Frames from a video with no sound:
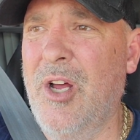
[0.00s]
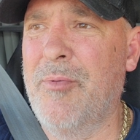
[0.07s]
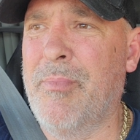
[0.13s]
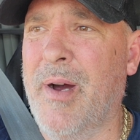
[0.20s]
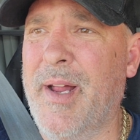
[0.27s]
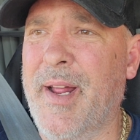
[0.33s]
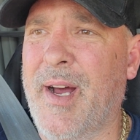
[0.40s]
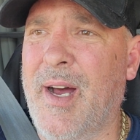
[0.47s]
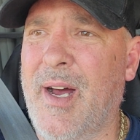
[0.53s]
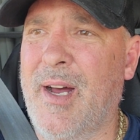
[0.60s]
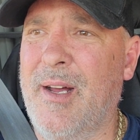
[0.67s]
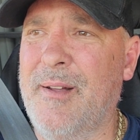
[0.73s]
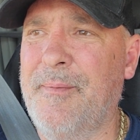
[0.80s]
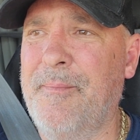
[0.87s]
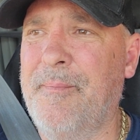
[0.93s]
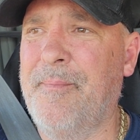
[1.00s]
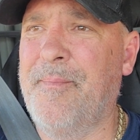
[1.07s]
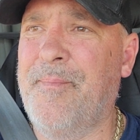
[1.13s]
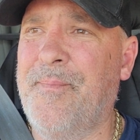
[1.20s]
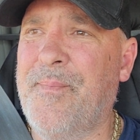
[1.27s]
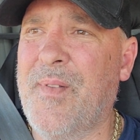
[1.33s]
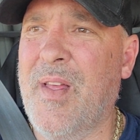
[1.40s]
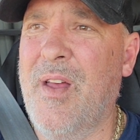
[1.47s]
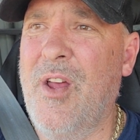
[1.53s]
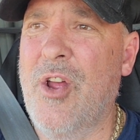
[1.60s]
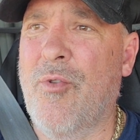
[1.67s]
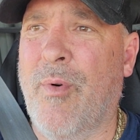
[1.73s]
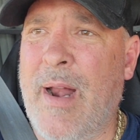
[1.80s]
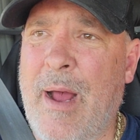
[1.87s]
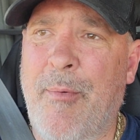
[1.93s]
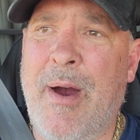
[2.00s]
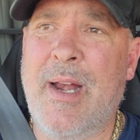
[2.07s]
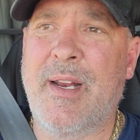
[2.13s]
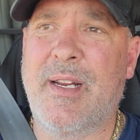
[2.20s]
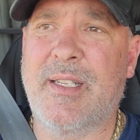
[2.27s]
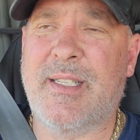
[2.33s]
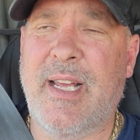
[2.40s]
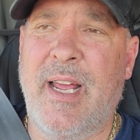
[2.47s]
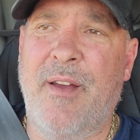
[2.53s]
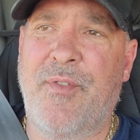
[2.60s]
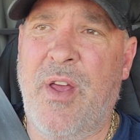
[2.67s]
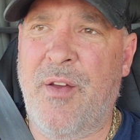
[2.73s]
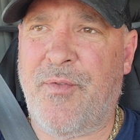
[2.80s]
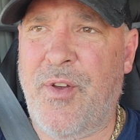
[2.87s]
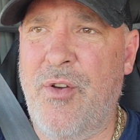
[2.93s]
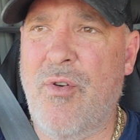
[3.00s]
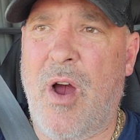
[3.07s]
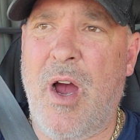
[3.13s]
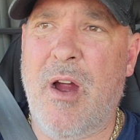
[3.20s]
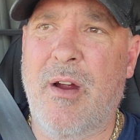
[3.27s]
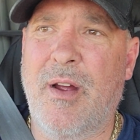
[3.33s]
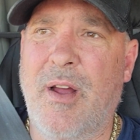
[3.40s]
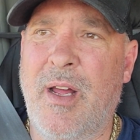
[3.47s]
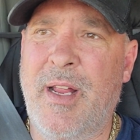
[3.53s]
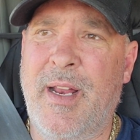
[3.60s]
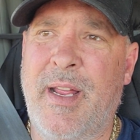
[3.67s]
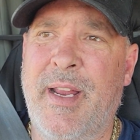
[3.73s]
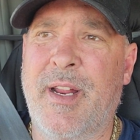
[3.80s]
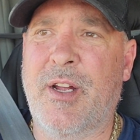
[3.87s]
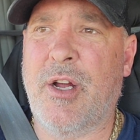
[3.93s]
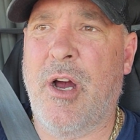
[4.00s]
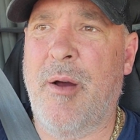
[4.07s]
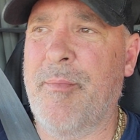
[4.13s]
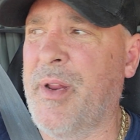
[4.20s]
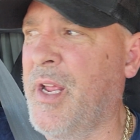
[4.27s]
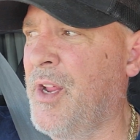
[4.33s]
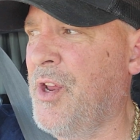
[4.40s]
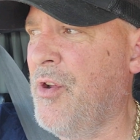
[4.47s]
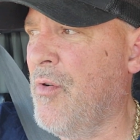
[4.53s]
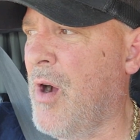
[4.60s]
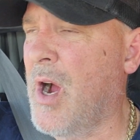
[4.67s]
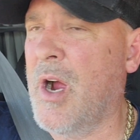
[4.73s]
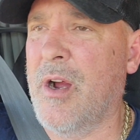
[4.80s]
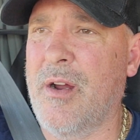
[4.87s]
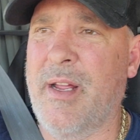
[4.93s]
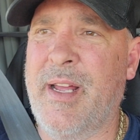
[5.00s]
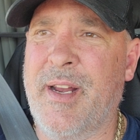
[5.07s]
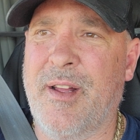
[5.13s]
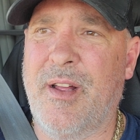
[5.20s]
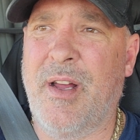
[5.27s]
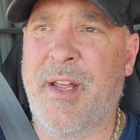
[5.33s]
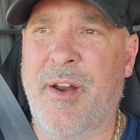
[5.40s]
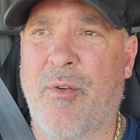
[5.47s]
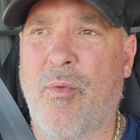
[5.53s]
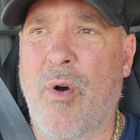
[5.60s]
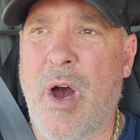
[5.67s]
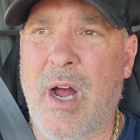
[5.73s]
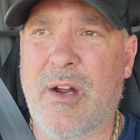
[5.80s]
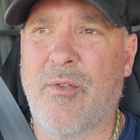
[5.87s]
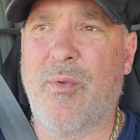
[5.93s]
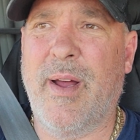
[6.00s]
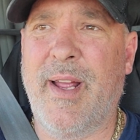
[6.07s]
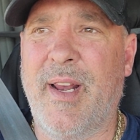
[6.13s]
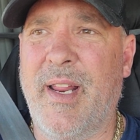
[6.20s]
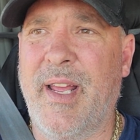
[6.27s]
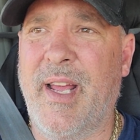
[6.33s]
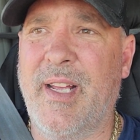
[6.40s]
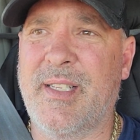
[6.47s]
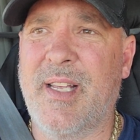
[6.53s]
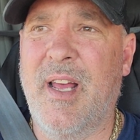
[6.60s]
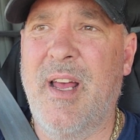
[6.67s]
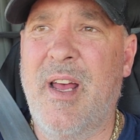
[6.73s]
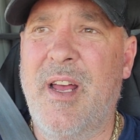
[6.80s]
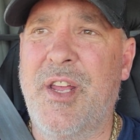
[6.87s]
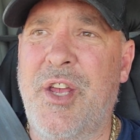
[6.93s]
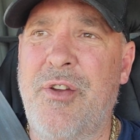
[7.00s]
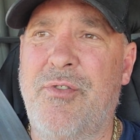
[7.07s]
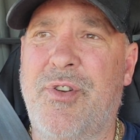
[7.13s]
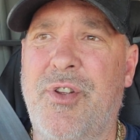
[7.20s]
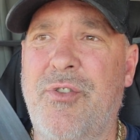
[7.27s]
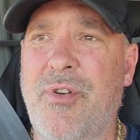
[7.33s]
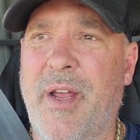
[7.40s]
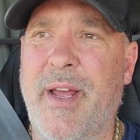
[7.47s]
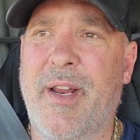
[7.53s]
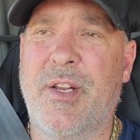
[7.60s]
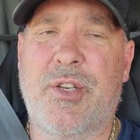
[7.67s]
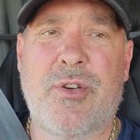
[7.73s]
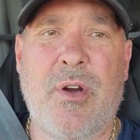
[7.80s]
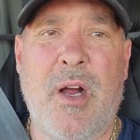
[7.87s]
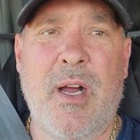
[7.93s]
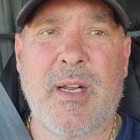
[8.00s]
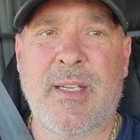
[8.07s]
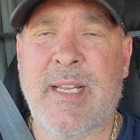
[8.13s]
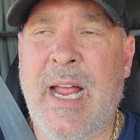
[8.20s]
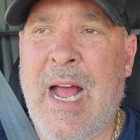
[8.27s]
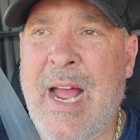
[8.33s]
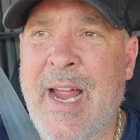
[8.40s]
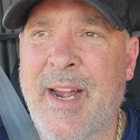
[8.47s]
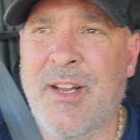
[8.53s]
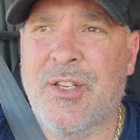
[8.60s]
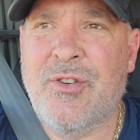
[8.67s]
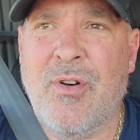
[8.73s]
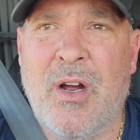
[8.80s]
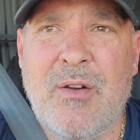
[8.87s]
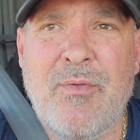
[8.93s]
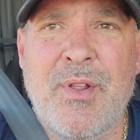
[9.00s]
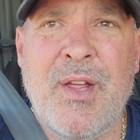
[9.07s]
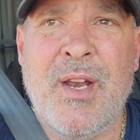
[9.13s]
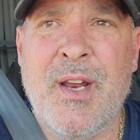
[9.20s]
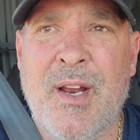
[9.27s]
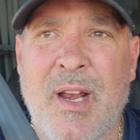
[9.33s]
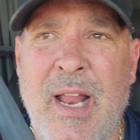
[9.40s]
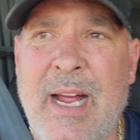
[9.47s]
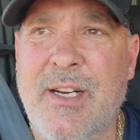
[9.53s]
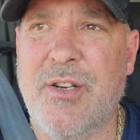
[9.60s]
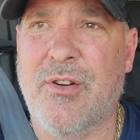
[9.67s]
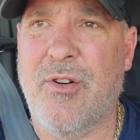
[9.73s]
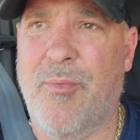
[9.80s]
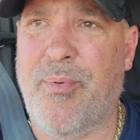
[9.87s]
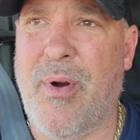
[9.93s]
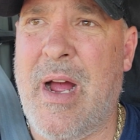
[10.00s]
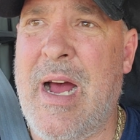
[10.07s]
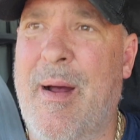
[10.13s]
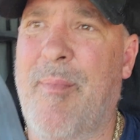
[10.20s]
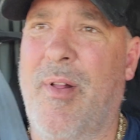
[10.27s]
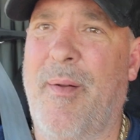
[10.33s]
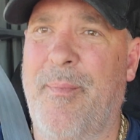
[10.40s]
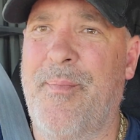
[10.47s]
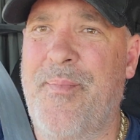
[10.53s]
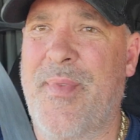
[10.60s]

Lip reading: But what I wanted to say, if you are in a company and you are in a walk-away lease, you do get a truck. Say I had a truck with an electrical problem,